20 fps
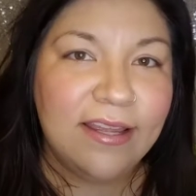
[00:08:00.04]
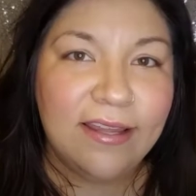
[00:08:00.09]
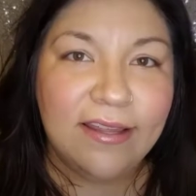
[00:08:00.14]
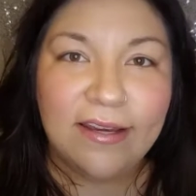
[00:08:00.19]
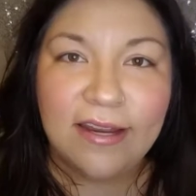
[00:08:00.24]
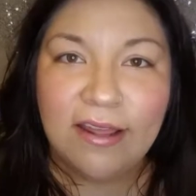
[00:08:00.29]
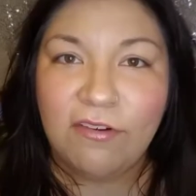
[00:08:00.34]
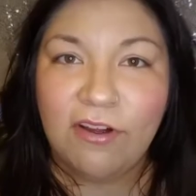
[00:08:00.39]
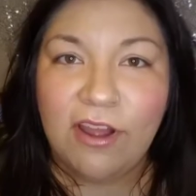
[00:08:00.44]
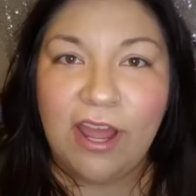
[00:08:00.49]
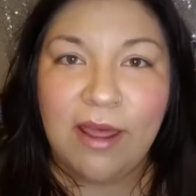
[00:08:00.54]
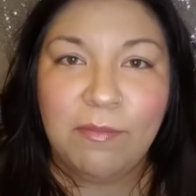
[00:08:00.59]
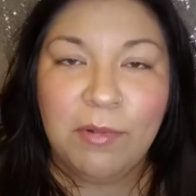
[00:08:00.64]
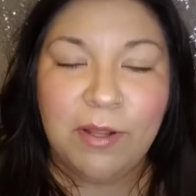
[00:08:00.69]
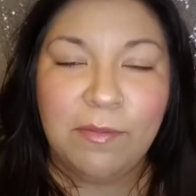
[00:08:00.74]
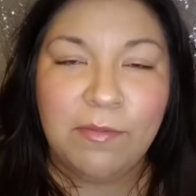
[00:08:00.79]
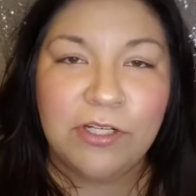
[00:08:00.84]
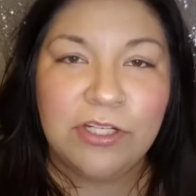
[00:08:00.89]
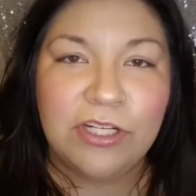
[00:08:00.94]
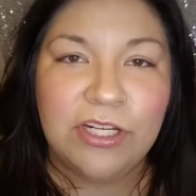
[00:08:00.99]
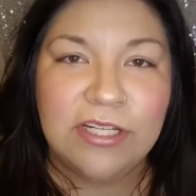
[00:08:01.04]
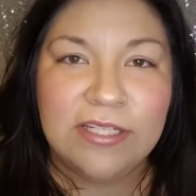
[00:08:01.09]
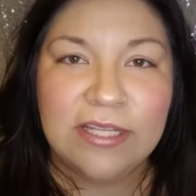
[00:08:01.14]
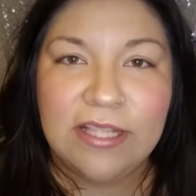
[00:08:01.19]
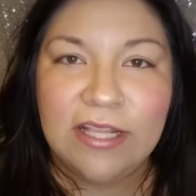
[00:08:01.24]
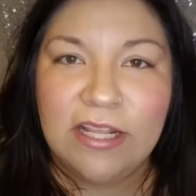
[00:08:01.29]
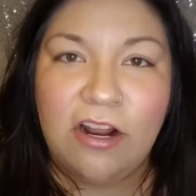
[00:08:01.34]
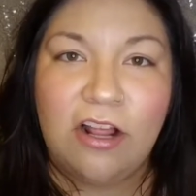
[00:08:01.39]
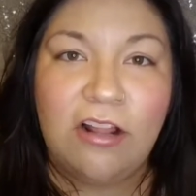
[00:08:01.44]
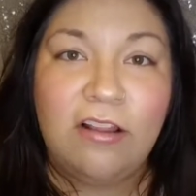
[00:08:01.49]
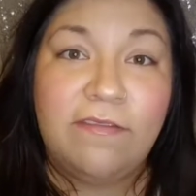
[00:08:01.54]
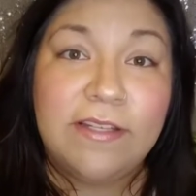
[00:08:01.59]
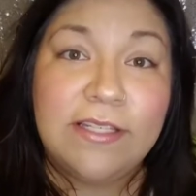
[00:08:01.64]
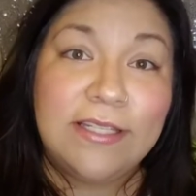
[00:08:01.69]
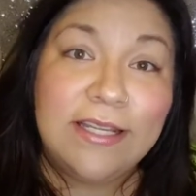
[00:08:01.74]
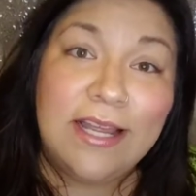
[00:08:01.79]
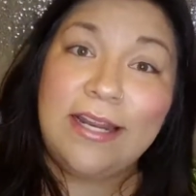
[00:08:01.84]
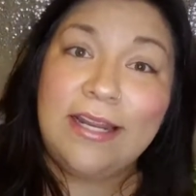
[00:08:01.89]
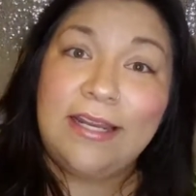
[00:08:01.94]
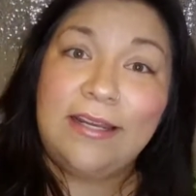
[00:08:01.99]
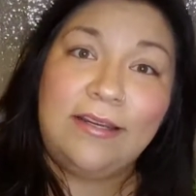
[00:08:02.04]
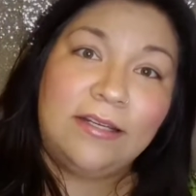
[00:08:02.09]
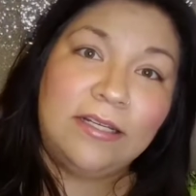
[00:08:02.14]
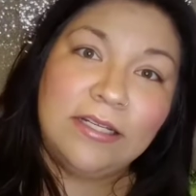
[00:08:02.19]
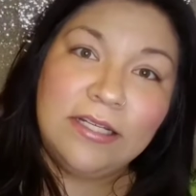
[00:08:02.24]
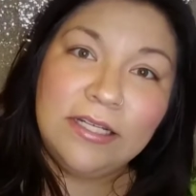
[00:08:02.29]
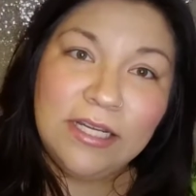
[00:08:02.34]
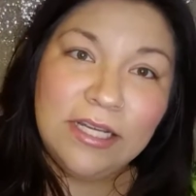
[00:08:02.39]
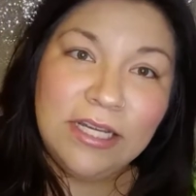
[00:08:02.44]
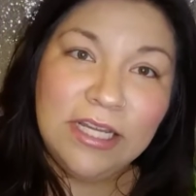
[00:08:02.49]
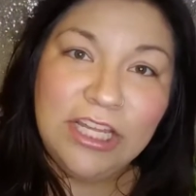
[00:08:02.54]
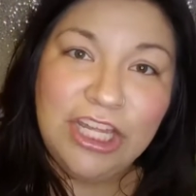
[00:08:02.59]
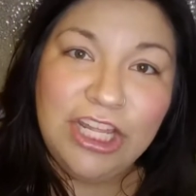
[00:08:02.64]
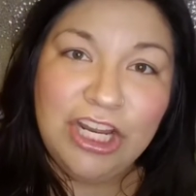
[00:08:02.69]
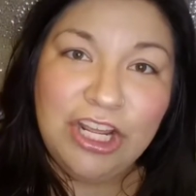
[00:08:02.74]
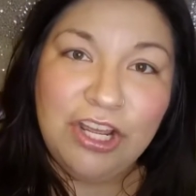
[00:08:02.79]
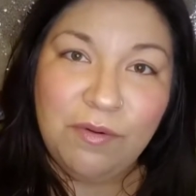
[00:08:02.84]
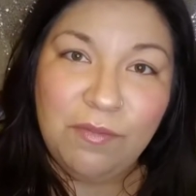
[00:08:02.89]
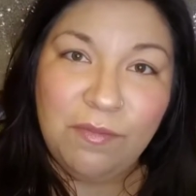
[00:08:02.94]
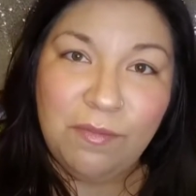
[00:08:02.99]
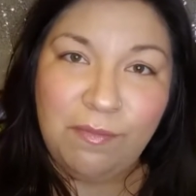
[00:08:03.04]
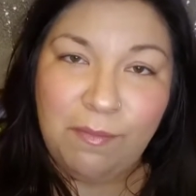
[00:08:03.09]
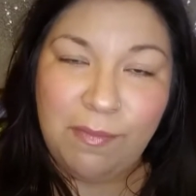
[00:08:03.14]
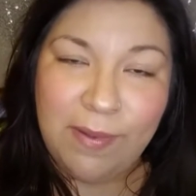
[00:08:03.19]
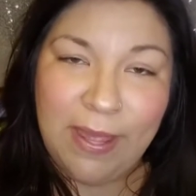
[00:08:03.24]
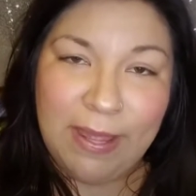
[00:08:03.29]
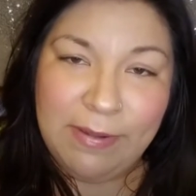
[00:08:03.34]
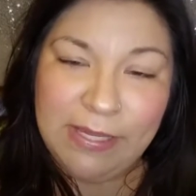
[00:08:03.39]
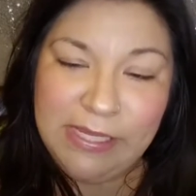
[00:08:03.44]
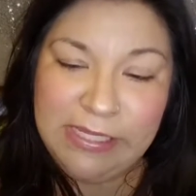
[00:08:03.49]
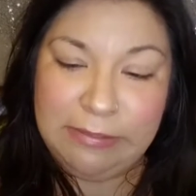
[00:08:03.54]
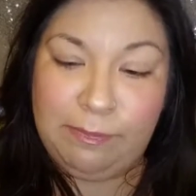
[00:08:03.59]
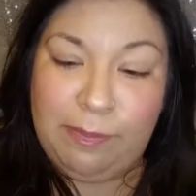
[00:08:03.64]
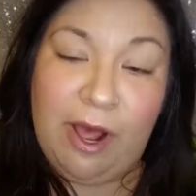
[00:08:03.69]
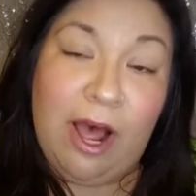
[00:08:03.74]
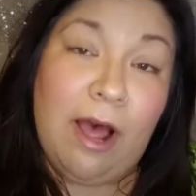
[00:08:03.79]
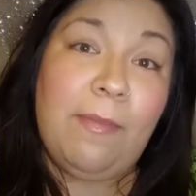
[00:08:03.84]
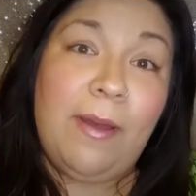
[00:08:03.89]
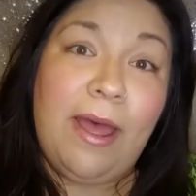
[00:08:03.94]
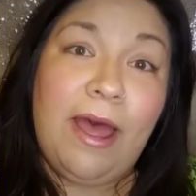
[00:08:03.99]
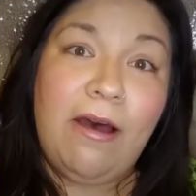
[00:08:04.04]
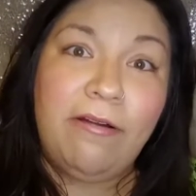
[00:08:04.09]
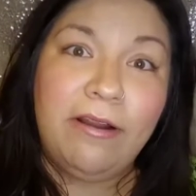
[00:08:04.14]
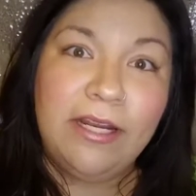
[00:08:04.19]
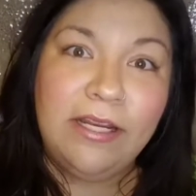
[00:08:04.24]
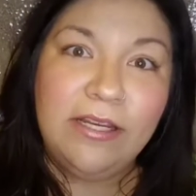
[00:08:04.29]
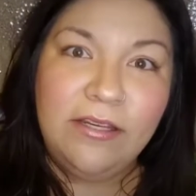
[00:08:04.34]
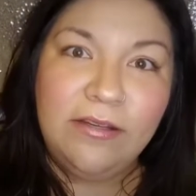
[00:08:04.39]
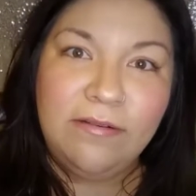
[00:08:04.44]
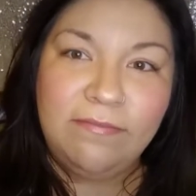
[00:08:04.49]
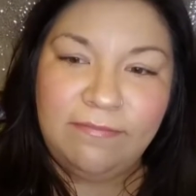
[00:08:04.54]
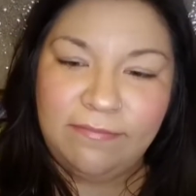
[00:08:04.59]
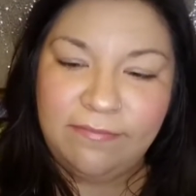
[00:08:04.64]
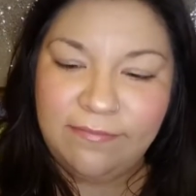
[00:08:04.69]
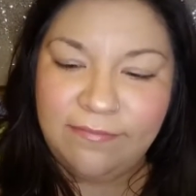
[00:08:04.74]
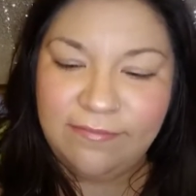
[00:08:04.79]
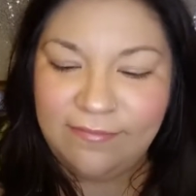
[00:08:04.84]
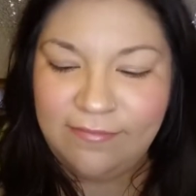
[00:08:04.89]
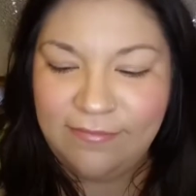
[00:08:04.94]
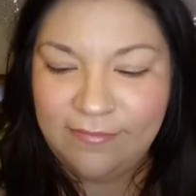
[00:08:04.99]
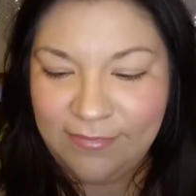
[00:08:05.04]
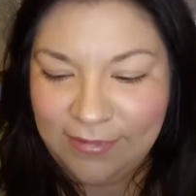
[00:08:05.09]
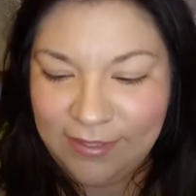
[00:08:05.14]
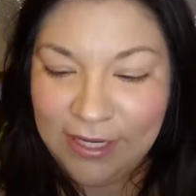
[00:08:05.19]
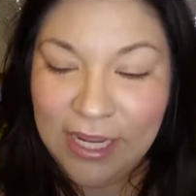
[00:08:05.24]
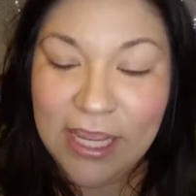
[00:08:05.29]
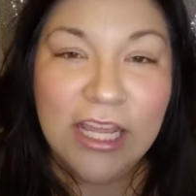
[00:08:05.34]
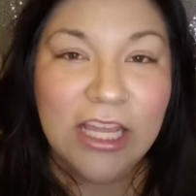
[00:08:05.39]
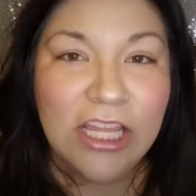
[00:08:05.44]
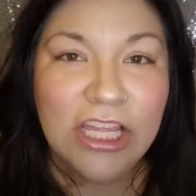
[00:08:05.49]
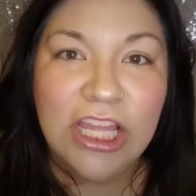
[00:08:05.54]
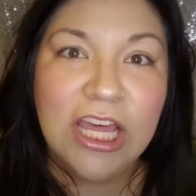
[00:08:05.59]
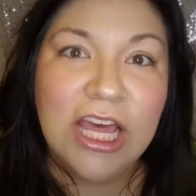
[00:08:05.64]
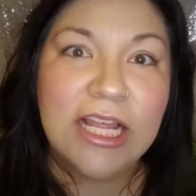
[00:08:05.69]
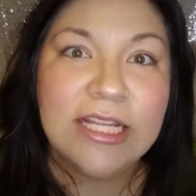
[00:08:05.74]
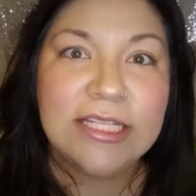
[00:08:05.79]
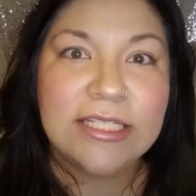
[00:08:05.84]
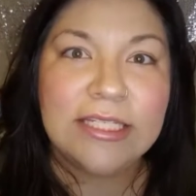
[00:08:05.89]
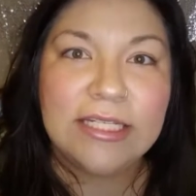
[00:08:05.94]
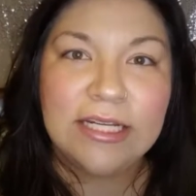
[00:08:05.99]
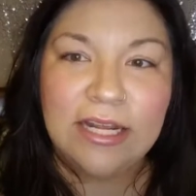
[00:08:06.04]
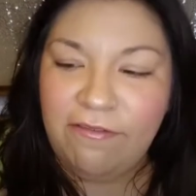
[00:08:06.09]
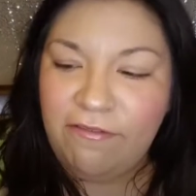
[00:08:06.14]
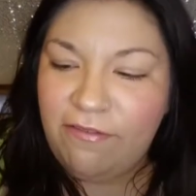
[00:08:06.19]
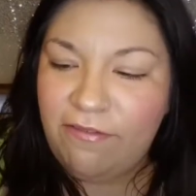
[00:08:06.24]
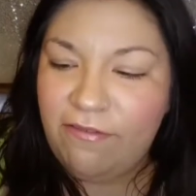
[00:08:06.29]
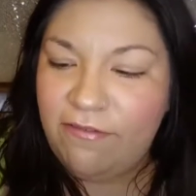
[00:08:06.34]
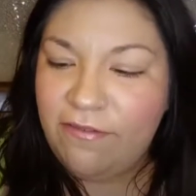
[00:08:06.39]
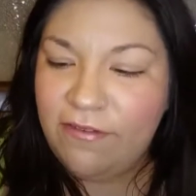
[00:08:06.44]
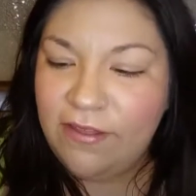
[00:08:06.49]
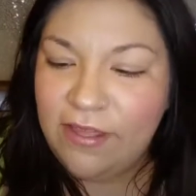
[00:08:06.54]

never had blemishes, and then all of a sudden, you know, babies pop out and you got stuff